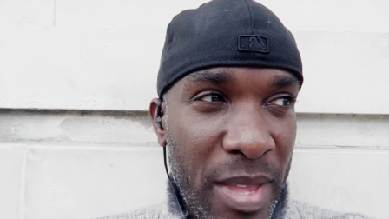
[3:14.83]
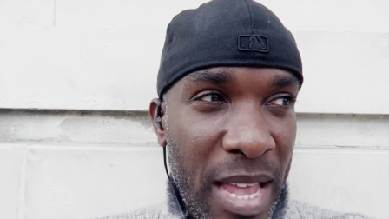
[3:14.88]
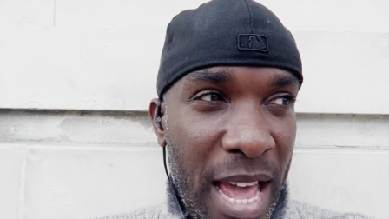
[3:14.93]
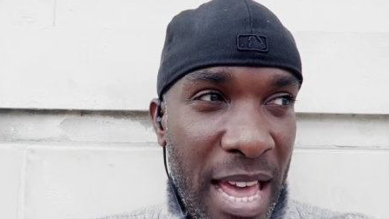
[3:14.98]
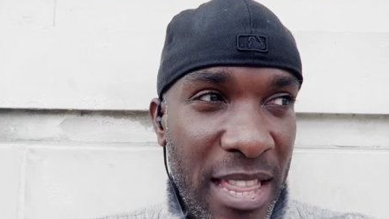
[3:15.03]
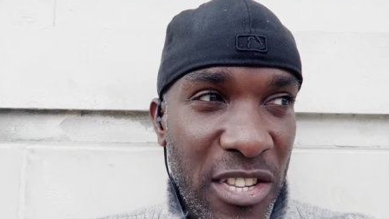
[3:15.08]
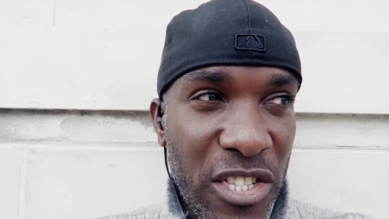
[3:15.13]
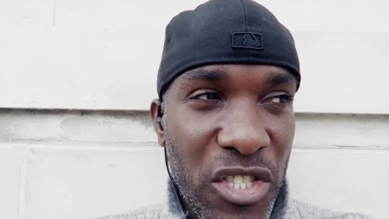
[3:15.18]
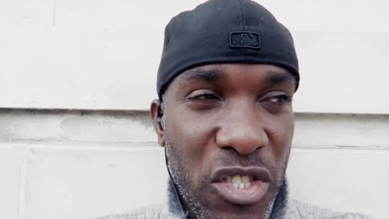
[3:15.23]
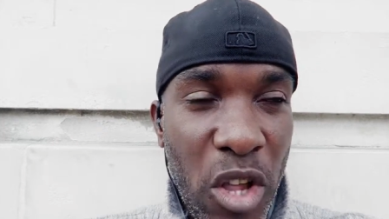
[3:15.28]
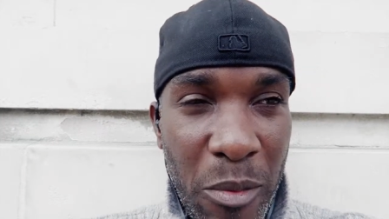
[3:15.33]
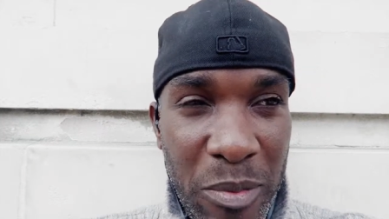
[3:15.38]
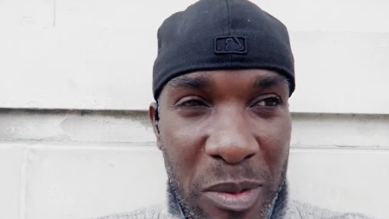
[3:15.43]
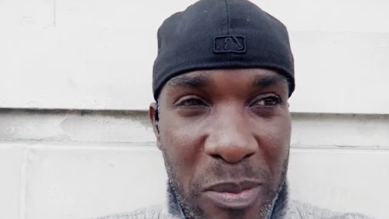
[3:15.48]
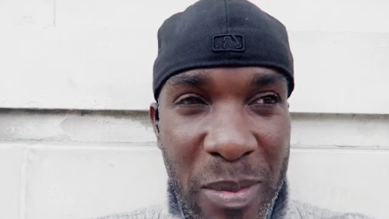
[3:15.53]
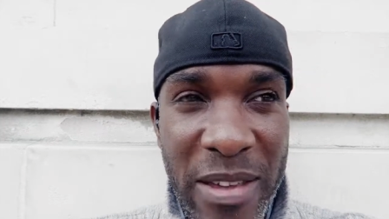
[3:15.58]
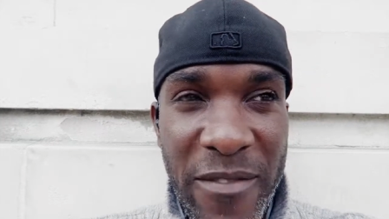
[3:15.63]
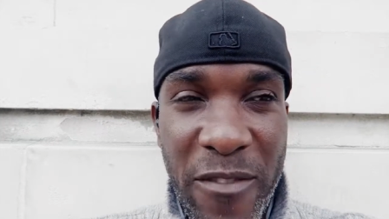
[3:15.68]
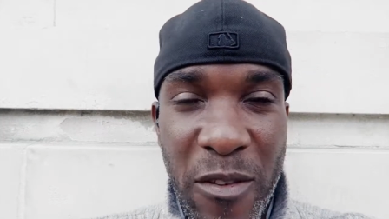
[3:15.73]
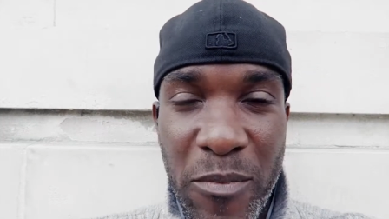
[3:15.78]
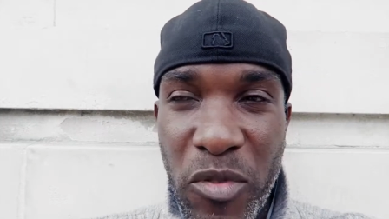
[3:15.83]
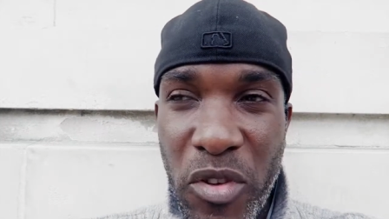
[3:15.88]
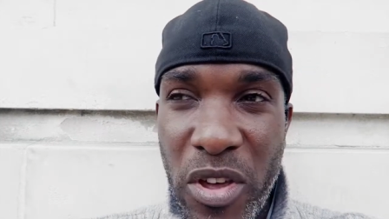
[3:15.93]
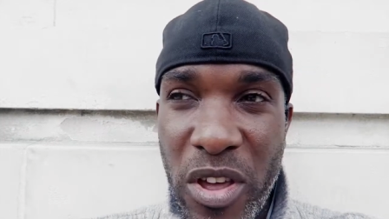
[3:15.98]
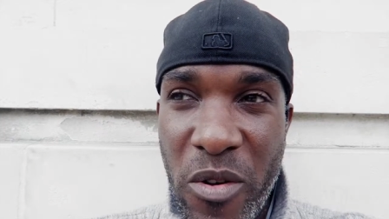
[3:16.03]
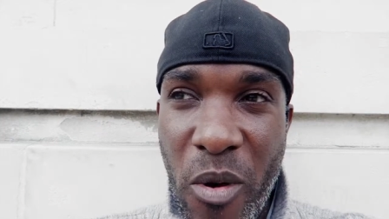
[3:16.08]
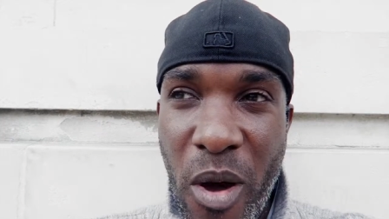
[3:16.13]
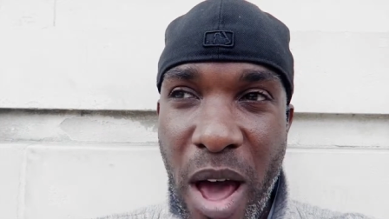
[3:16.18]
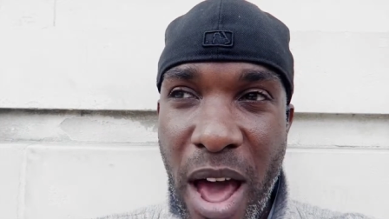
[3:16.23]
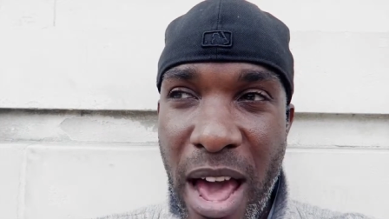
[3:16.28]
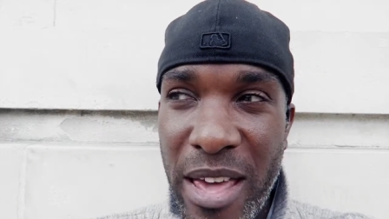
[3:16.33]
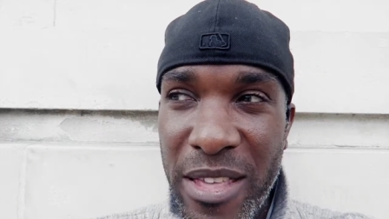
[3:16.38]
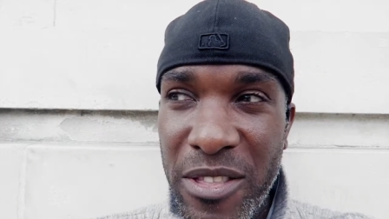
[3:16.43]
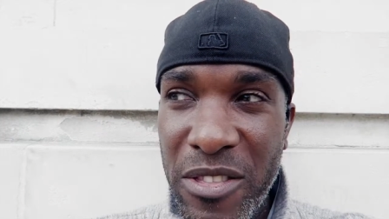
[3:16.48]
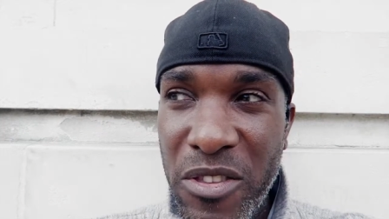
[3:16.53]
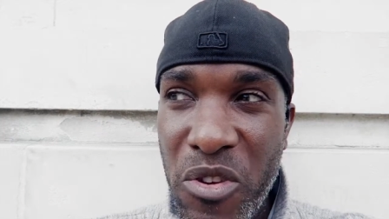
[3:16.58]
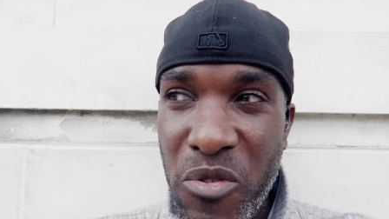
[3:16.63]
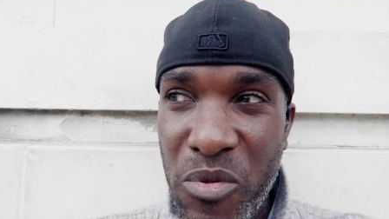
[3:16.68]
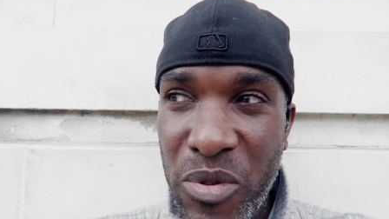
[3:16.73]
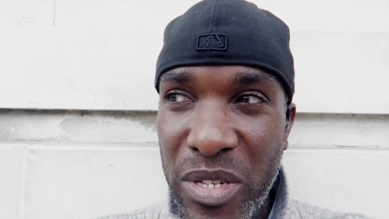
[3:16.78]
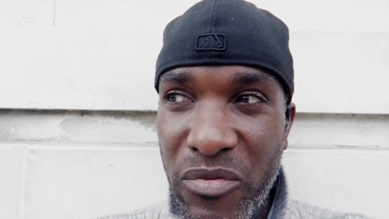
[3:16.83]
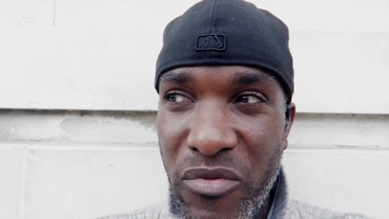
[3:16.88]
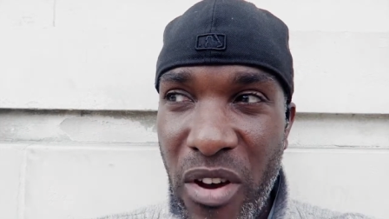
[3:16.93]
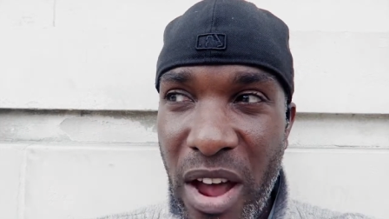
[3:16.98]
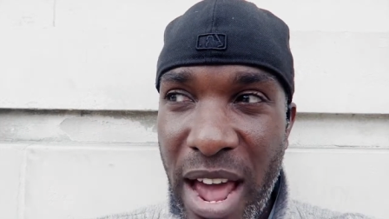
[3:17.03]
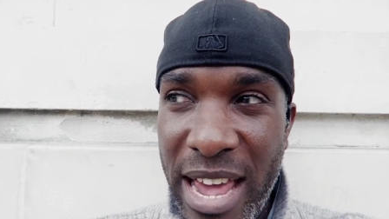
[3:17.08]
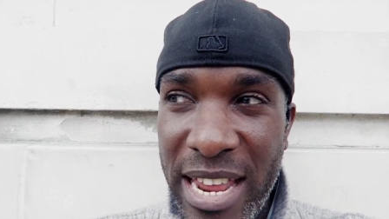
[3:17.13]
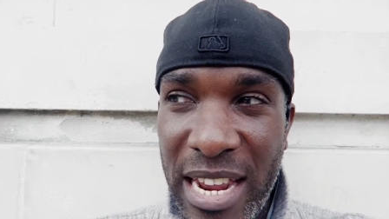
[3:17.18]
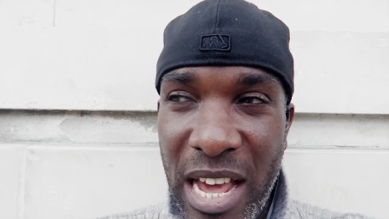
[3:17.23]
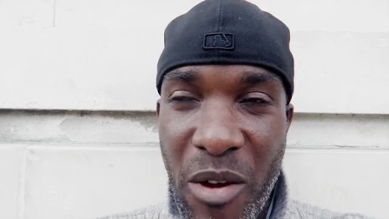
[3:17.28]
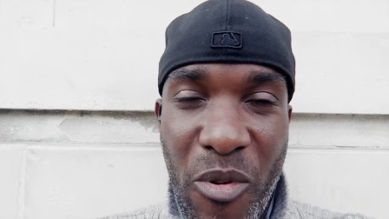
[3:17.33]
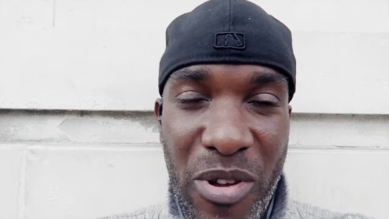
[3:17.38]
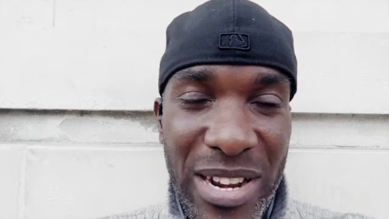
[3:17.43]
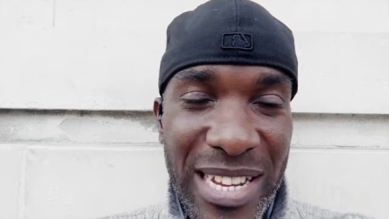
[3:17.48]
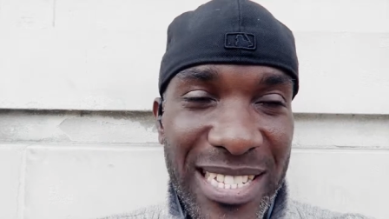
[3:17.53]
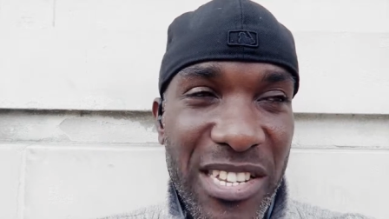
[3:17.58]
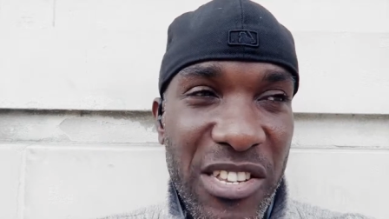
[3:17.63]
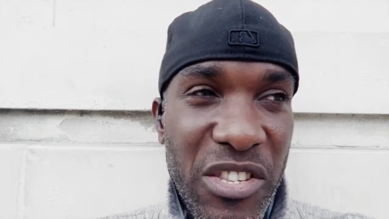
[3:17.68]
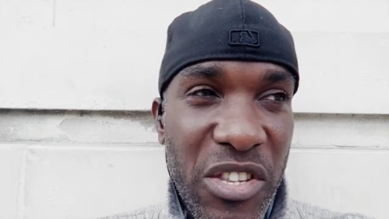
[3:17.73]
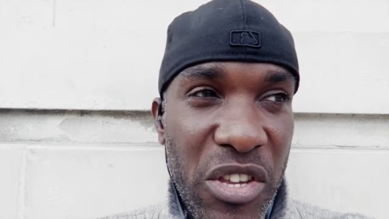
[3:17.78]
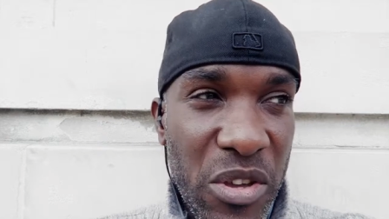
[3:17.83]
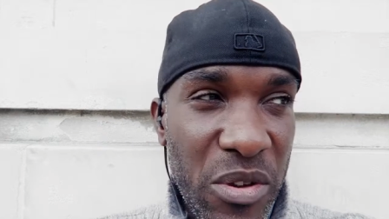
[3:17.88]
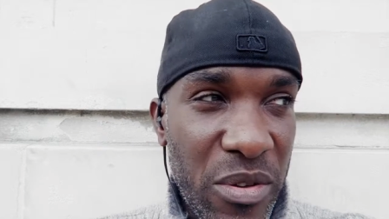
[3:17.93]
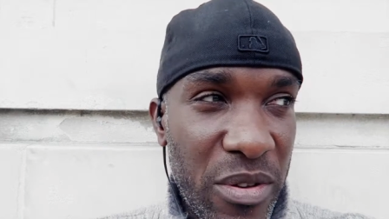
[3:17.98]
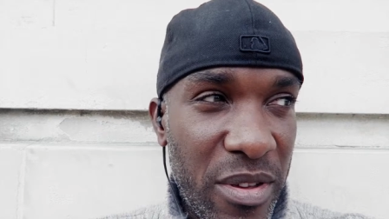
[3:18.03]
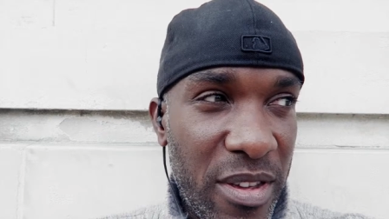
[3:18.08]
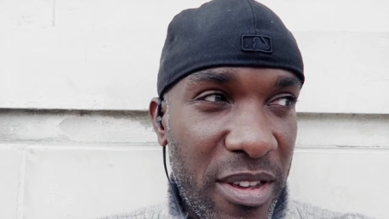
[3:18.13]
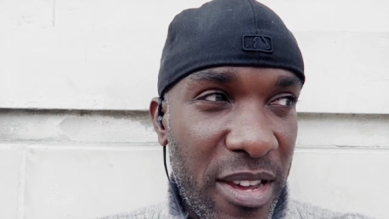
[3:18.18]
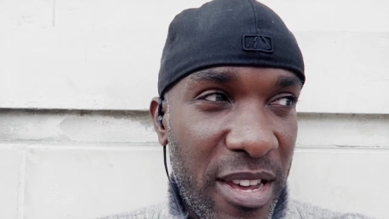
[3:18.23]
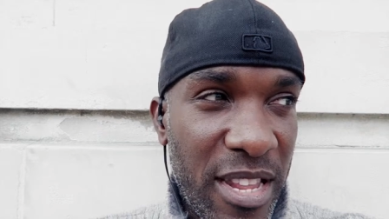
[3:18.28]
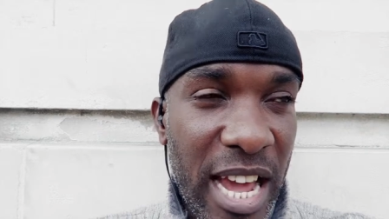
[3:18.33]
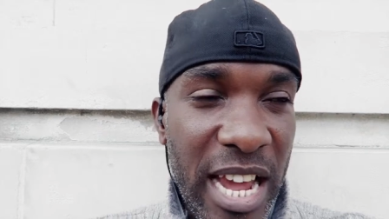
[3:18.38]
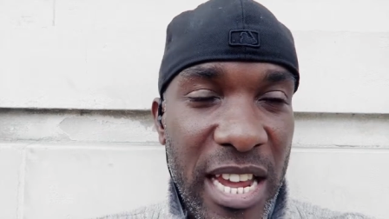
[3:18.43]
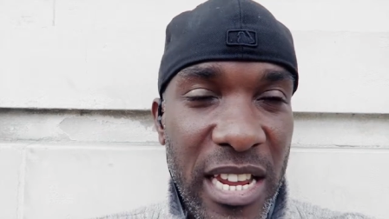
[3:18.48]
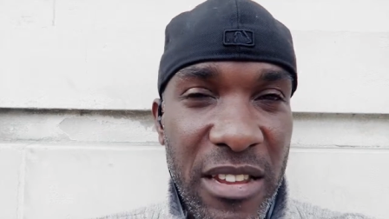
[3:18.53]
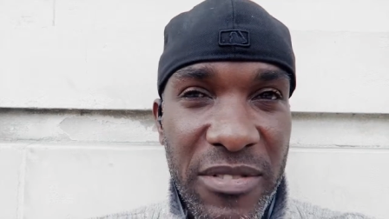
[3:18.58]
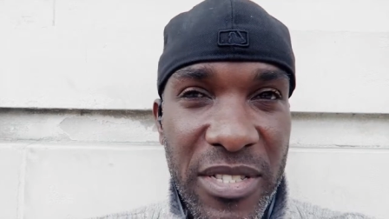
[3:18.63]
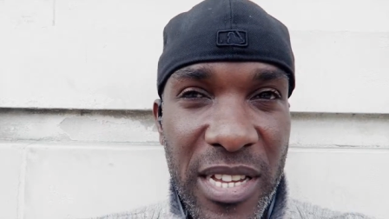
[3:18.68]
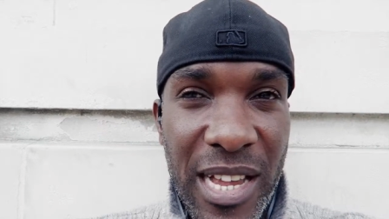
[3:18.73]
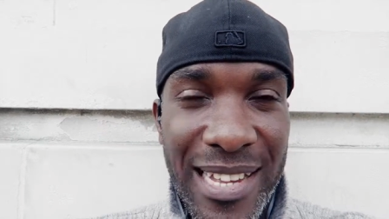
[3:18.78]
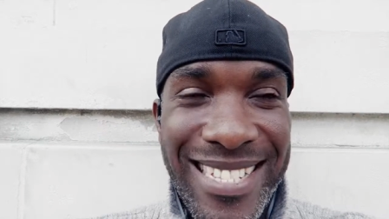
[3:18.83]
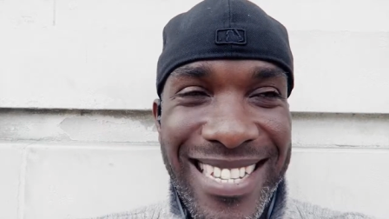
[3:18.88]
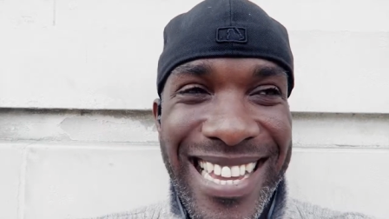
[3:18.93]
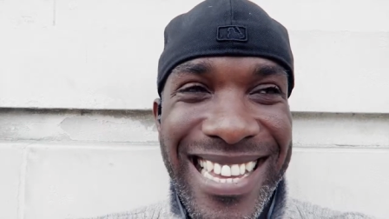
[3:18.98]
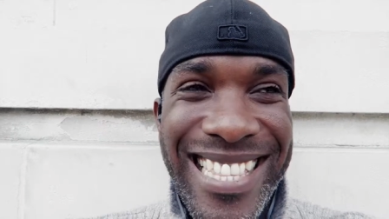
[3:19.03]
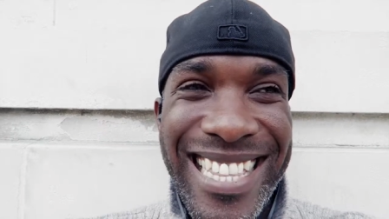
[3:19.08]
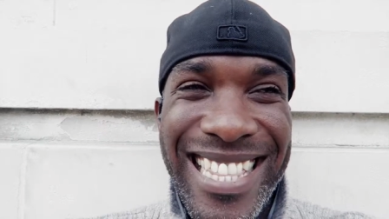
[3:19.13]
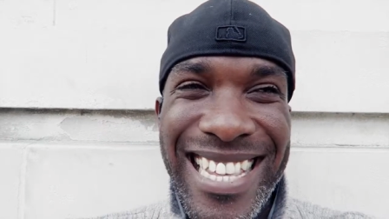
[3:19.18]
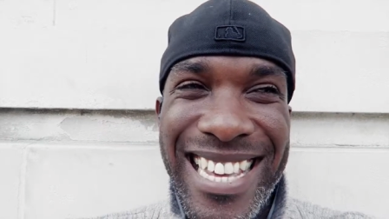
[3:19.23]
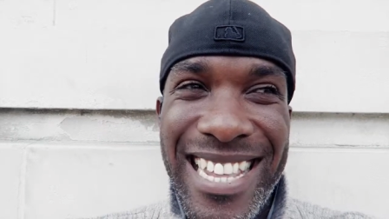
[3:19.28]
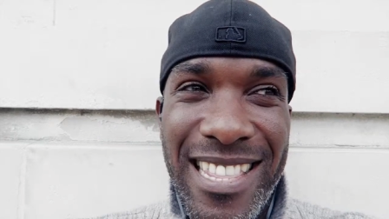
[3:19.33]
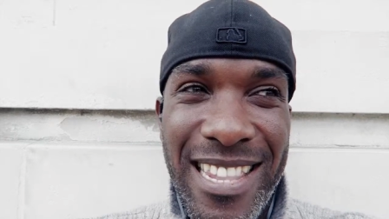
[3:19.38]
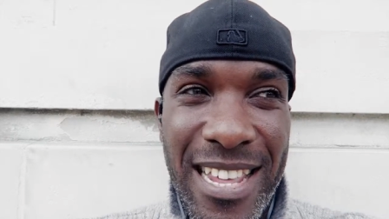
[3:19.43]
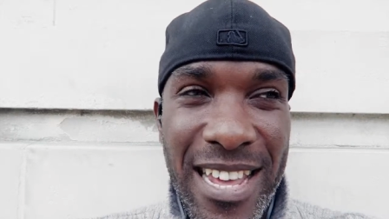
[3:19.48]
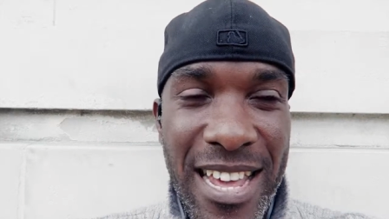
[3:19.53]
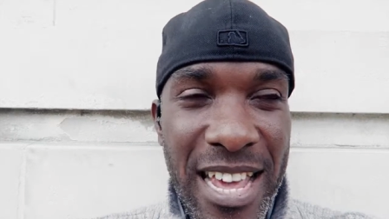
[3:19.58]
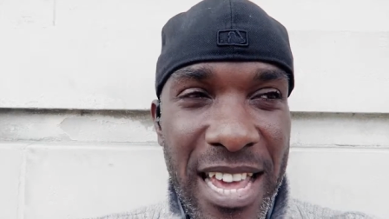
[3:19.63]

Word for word: and it stopped me from doing what I knew was right and I wanted to do and I could have succeeded in